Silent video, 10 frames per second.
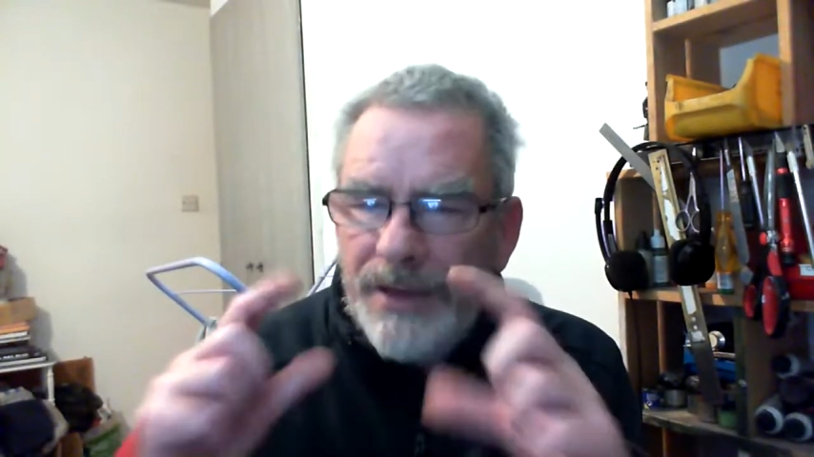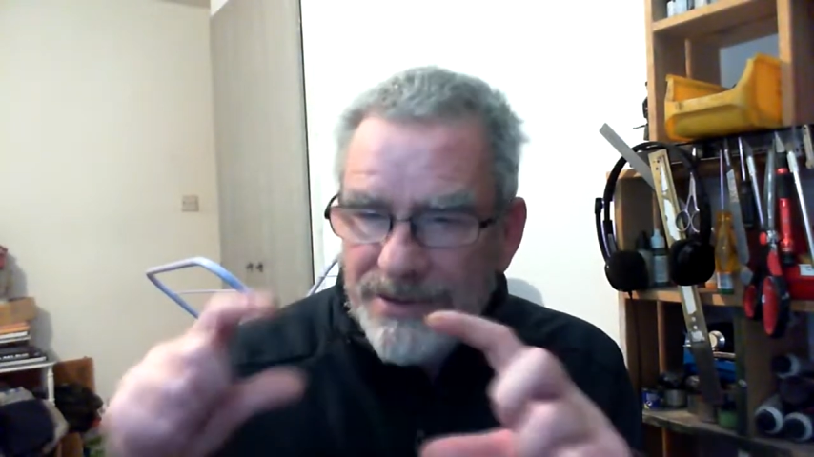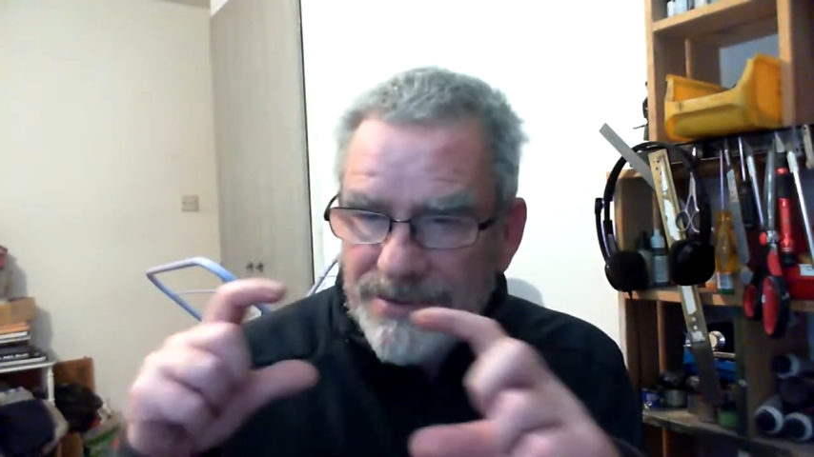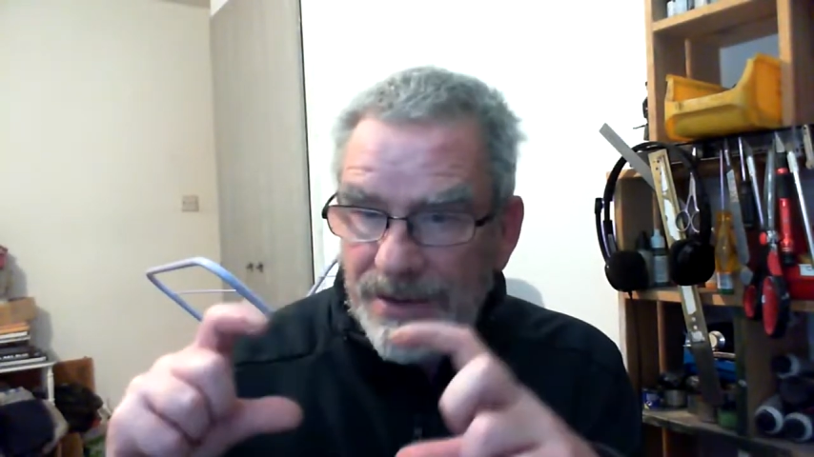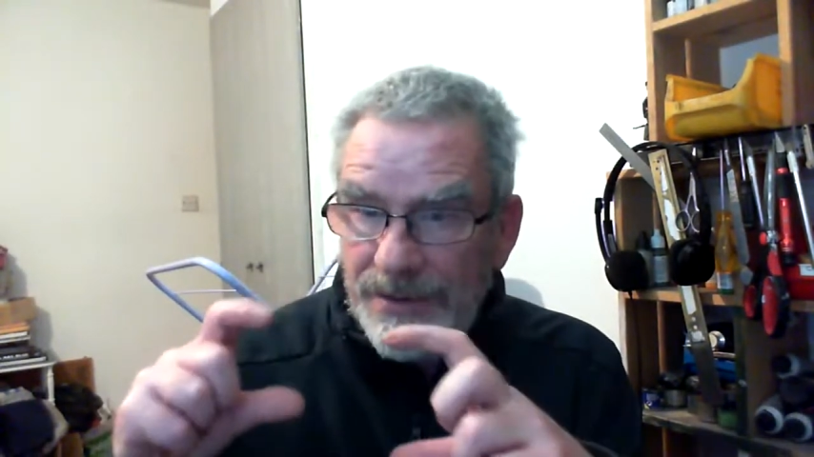
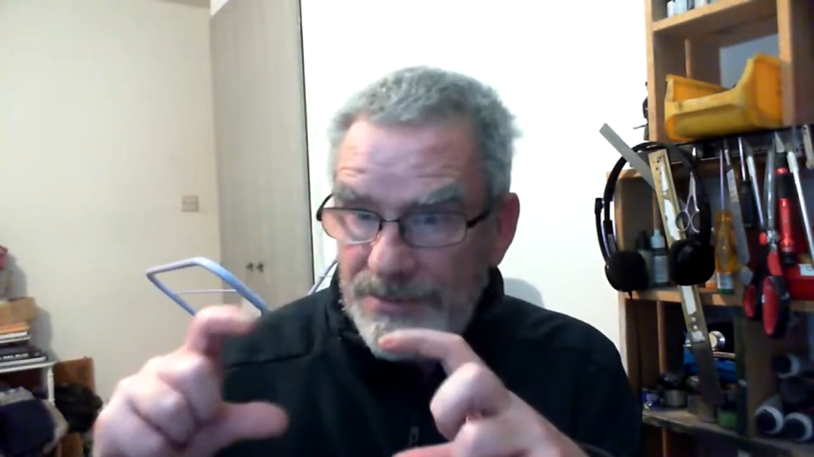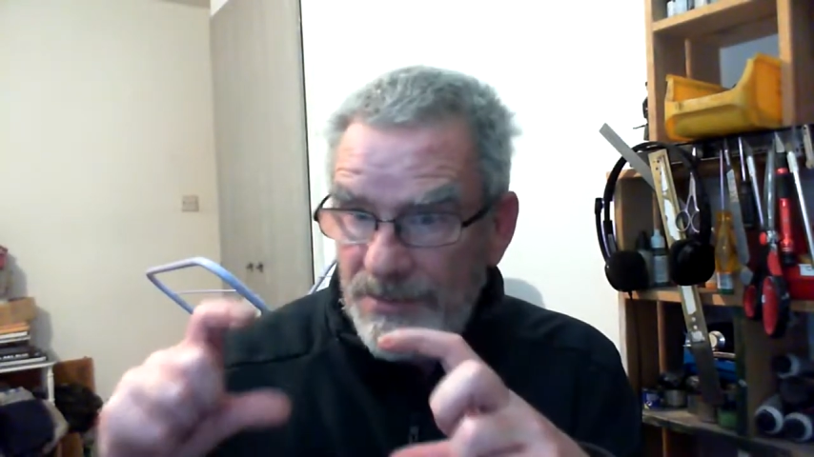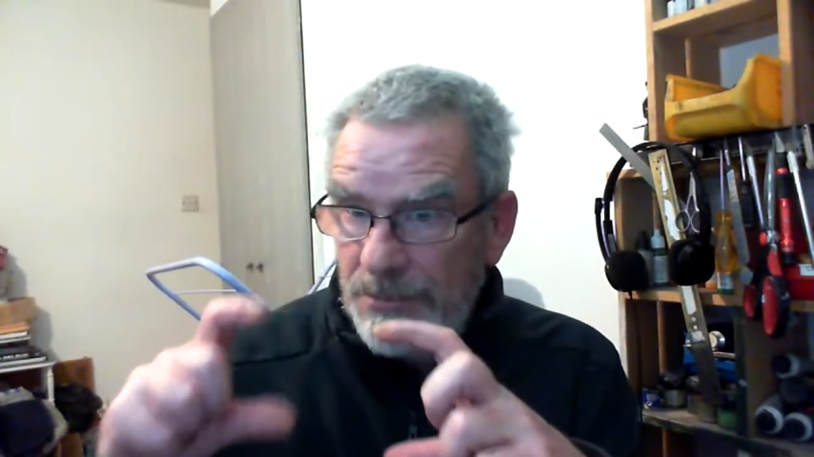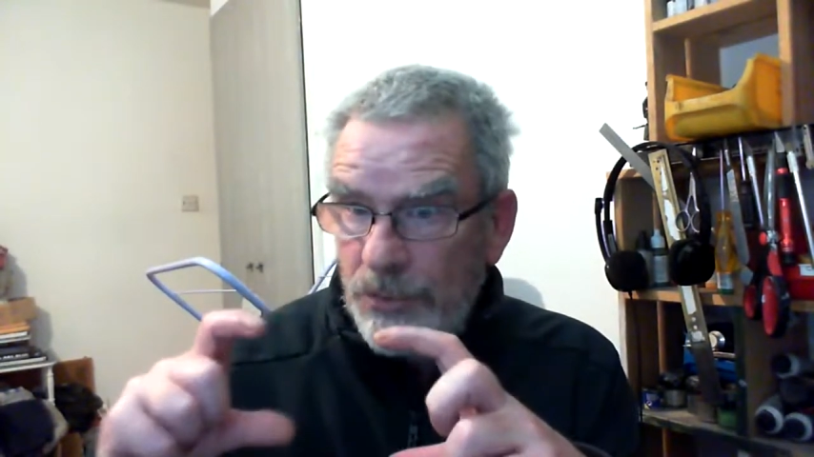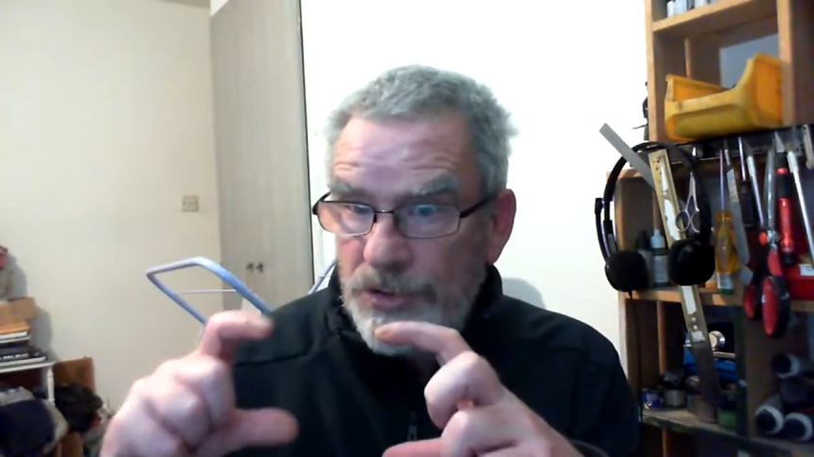and that
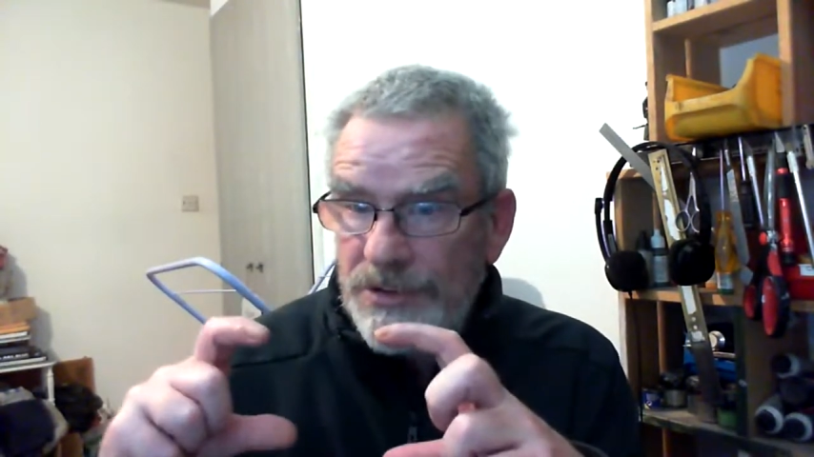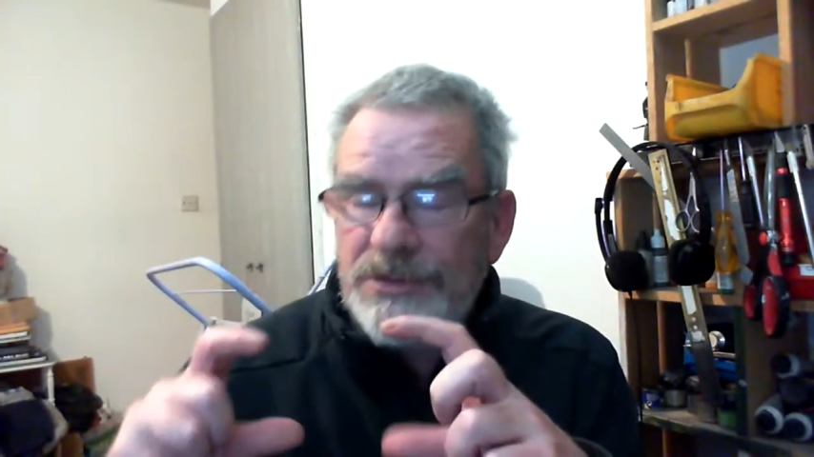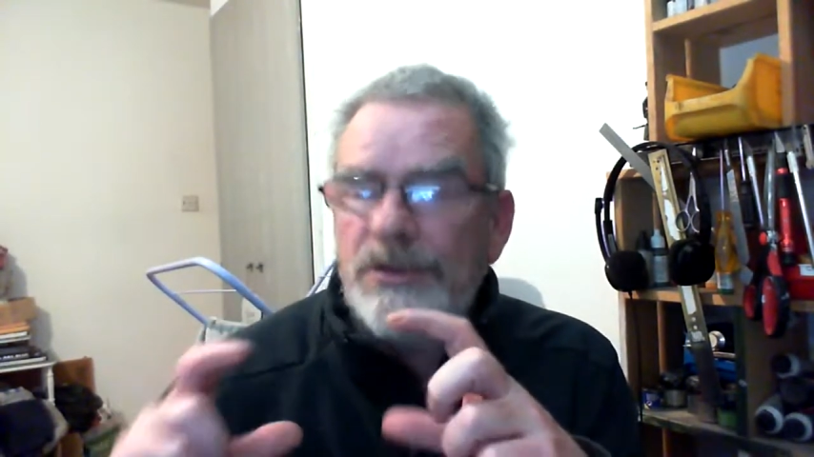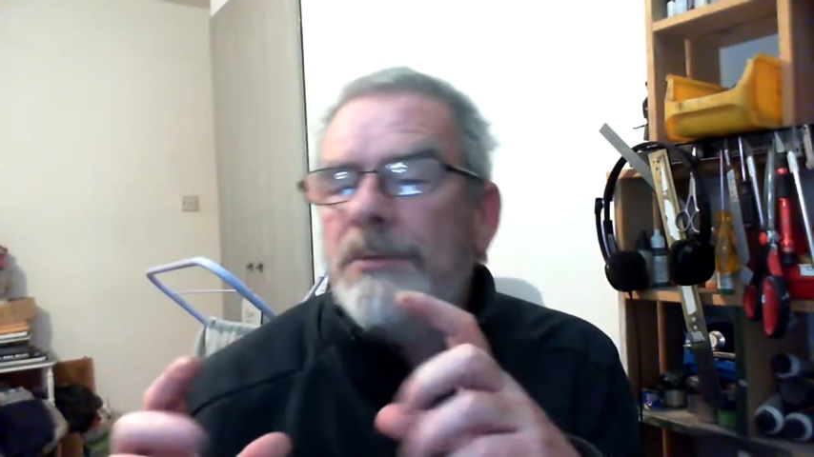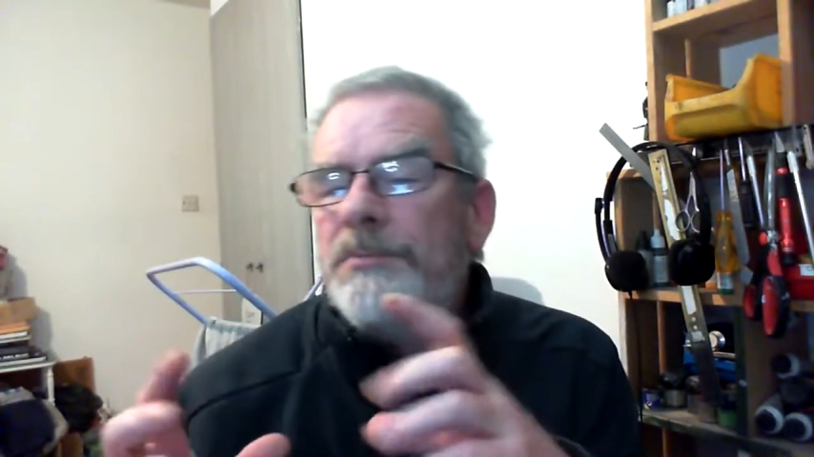then is my
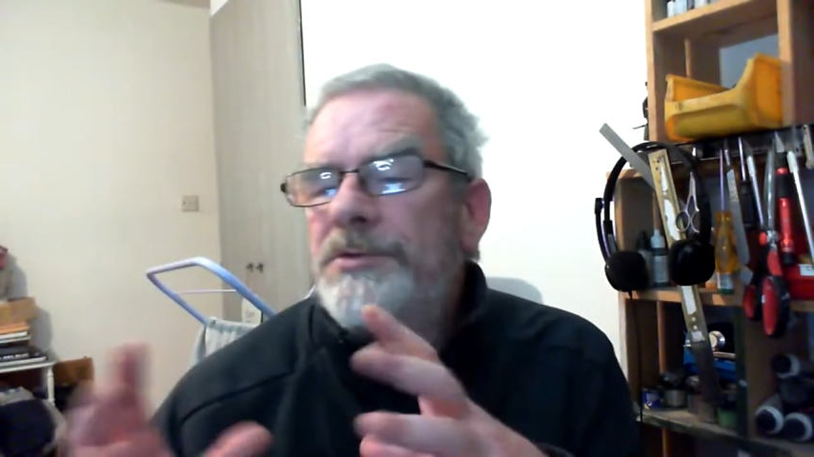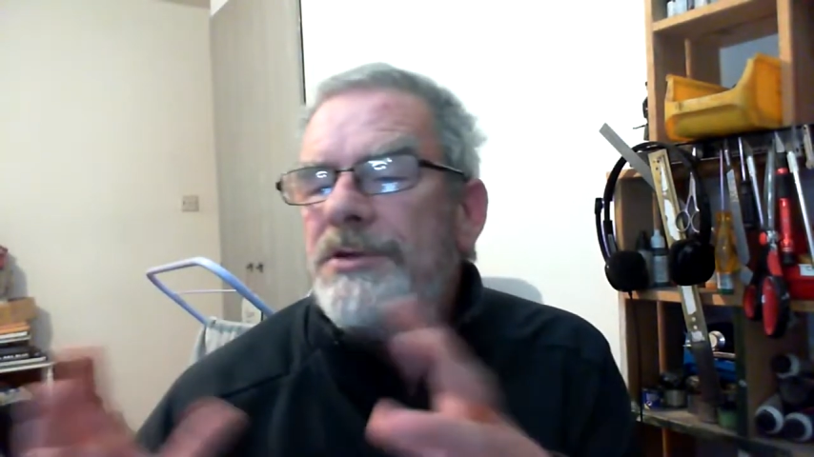budget. So I